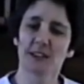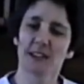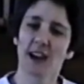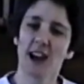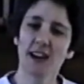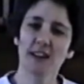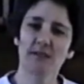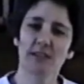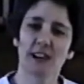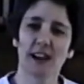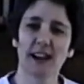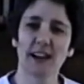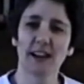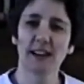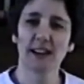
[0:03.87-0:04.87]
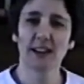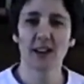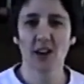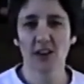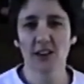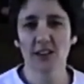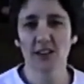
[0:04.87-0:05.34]
It's kind of like an
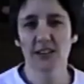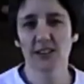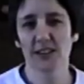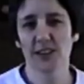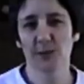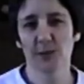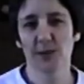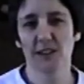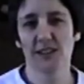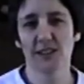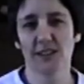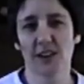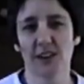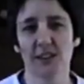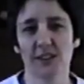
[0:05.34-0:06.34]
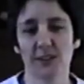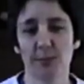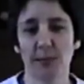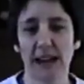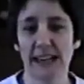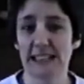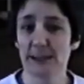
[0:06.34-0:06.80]
artist that would start
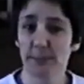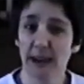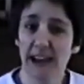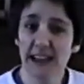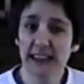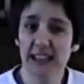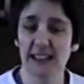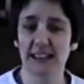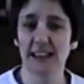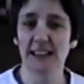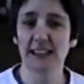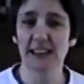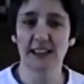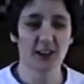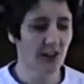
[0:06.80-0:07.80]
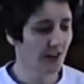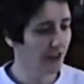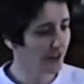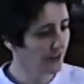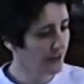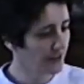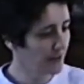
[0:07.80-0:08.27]
to paint a painting. They'd get
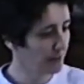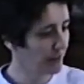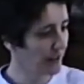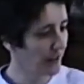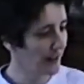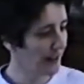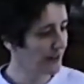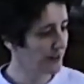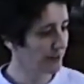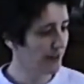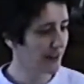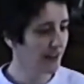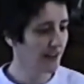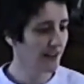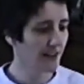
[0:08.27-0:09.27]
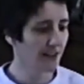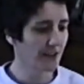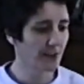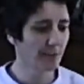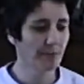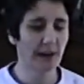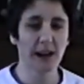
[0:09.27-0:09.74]
all their supplies ready, all
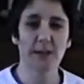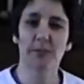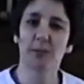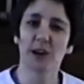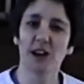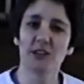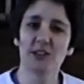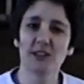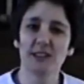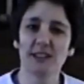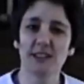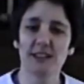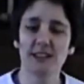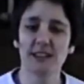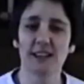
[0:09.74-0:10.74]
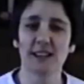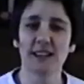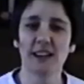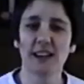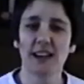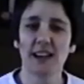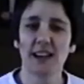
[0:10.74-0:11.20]
their paint brushes, and